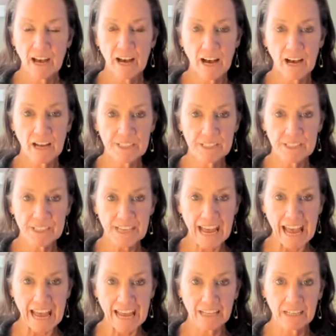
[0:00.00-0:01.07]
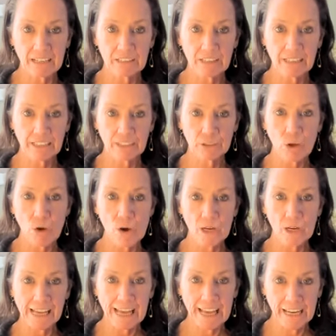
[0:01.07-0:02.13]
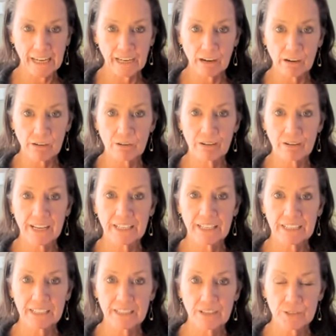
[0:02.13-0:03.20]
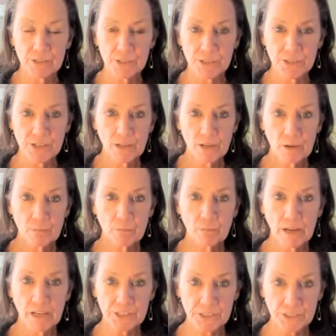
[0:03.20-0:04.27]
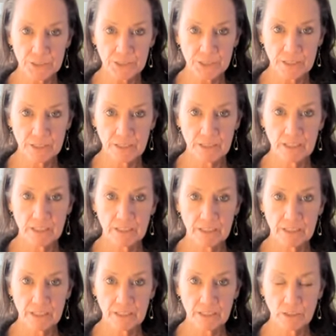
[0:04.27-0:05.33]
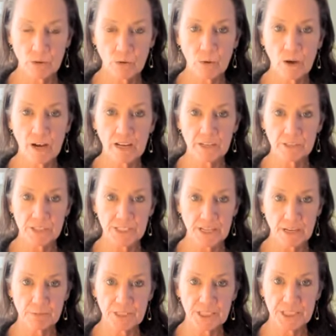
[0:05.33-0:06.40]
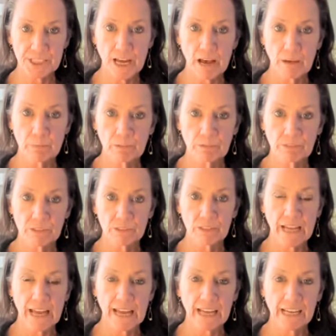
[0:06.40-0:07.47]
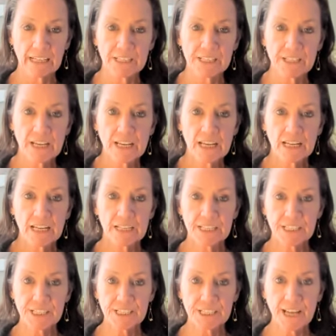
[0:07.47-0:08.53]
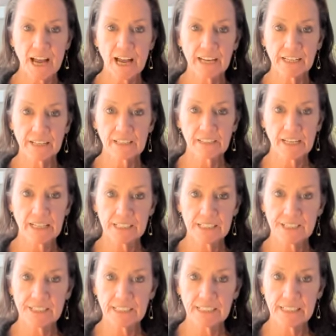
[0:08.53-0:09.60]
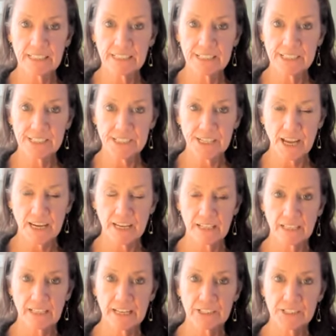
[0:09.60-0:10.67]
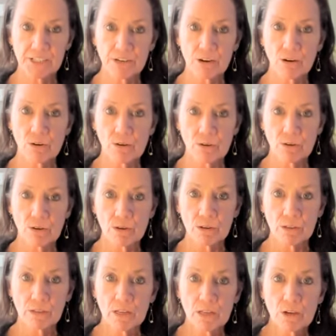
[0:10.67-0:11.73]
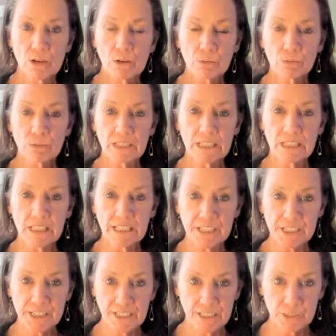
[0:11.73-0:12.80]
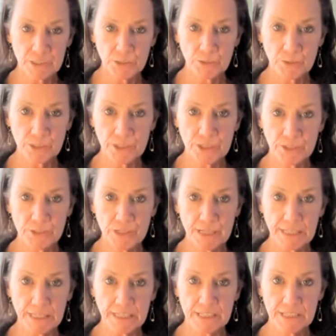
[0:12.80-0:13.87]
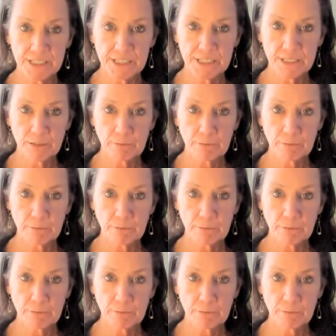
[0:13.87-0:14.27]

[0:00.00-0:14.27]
untangling long hair, right? Those muscles in the quadriceps, the top of your legs, the side of the legs, the inside of the legs, they're all releasing towards your knees.